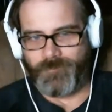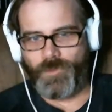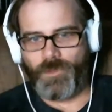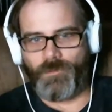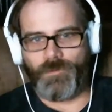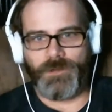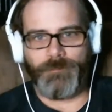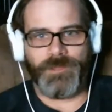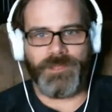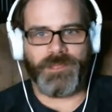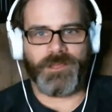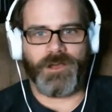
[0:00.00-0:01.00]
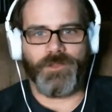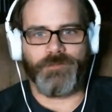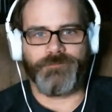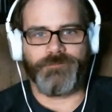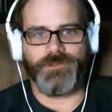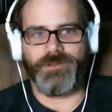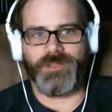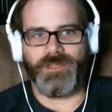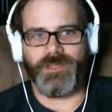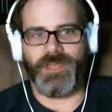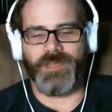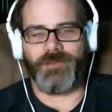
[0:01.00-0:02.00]
where I'm playing Call of
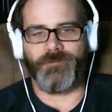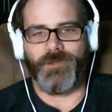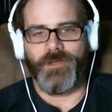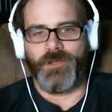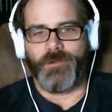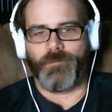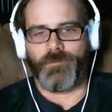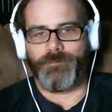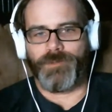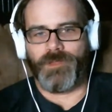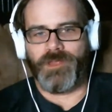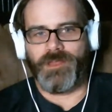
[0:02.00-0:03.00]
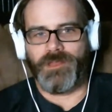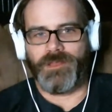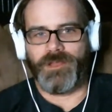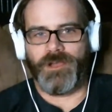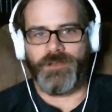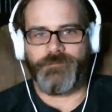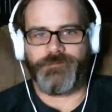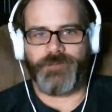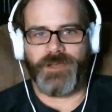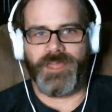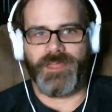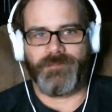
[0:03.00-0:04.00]
Duty, and we're playing
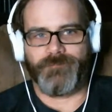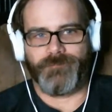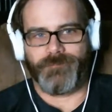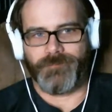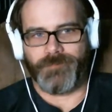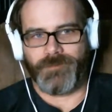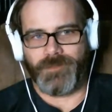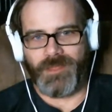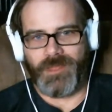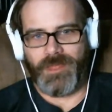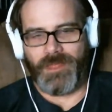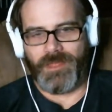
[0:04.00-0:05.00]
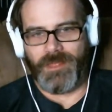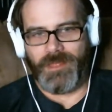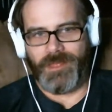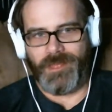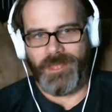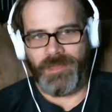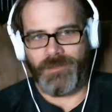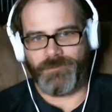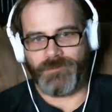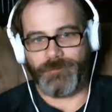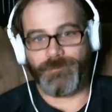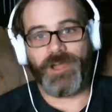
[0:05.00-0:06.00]
gunfight, and it was
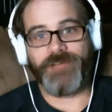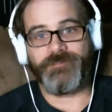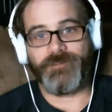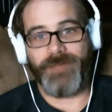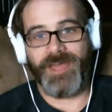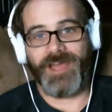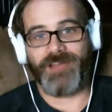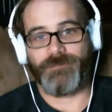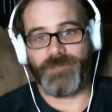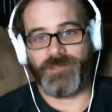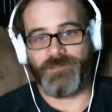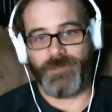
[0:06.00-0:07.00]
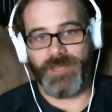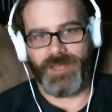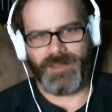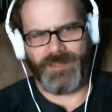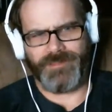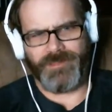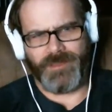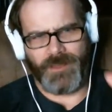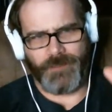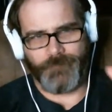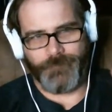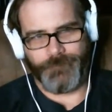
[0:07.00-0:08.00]
a private match because we had, I think,
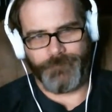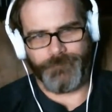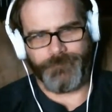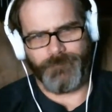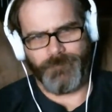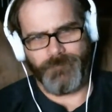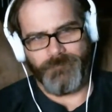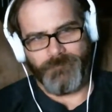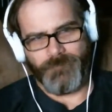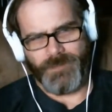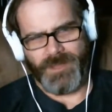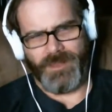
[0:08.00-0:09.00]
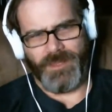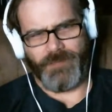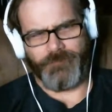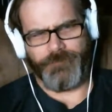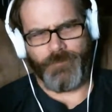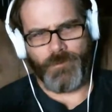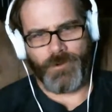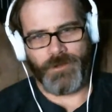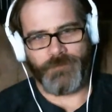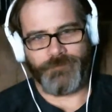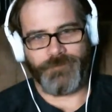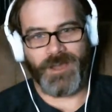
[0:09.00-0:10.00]
we had like
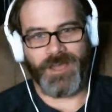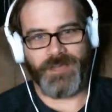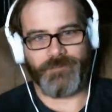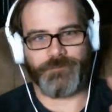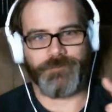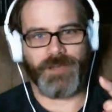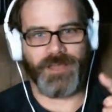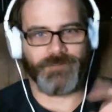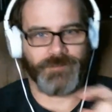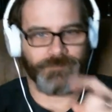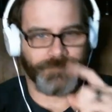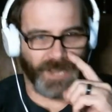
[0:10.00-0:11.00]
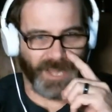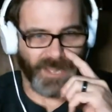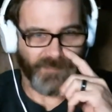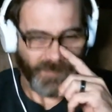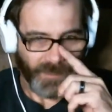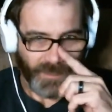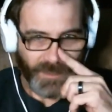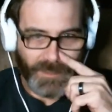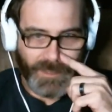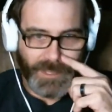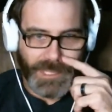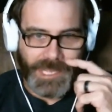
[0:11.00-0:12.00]
4-on-5 or 5-on-5,
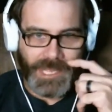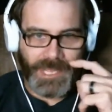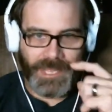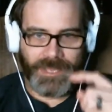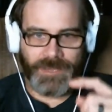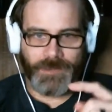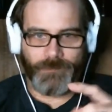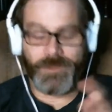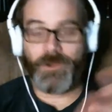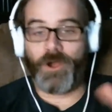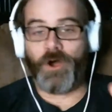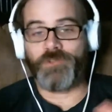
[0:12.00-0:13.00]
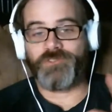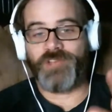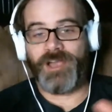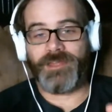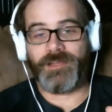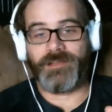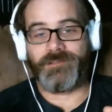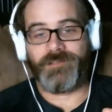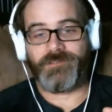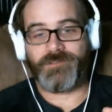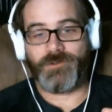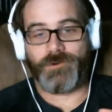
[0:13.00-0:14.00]
and we were all chatting on
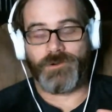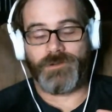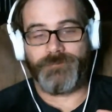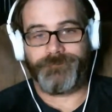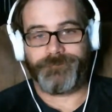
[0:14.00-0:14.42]
Discord.